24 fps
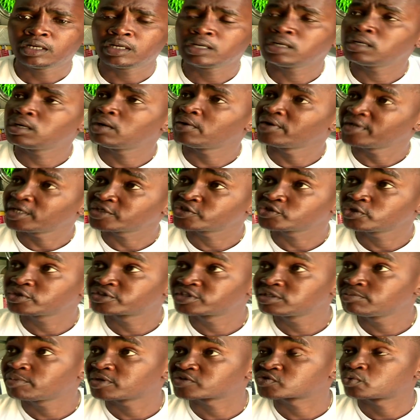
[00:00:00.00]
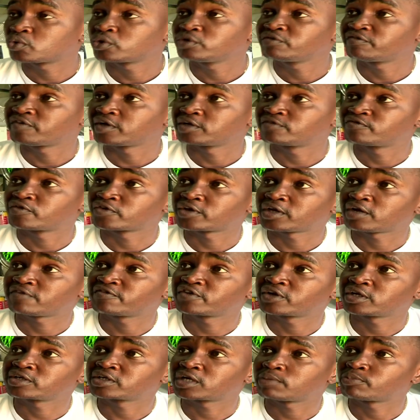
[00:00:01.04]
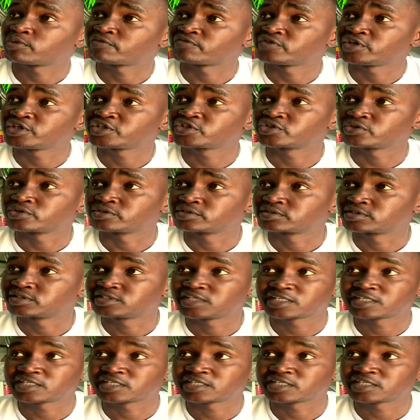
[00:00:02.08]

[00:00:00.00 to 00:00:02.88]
Uh, our national team has qualified for the African Cup of Nations.